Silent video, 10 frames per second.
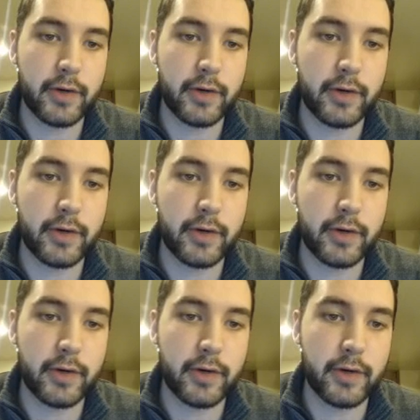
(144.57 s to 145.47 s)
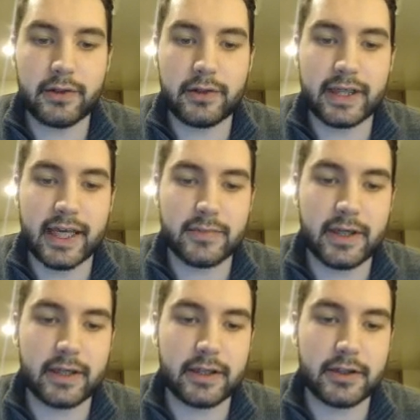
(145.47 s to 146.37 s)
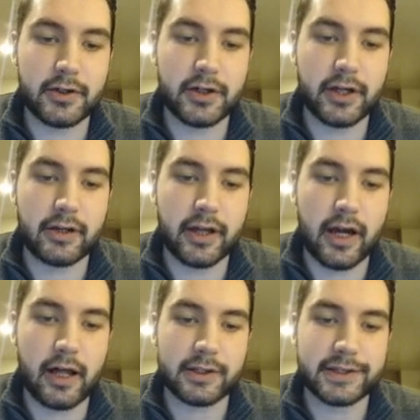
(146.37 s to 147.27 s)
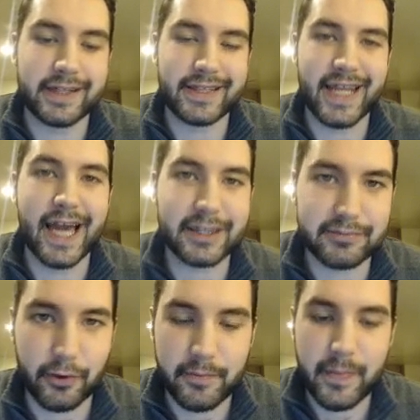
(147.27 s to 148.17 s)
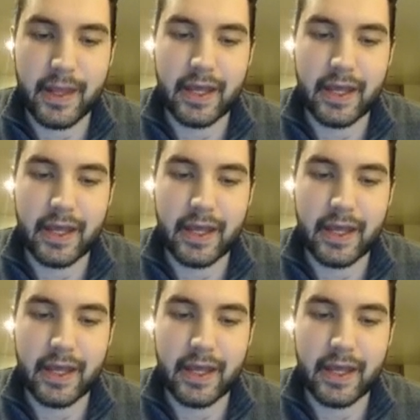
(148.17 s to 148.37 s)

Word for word: and then you do the exact same thing. You go down to all criteria and then export.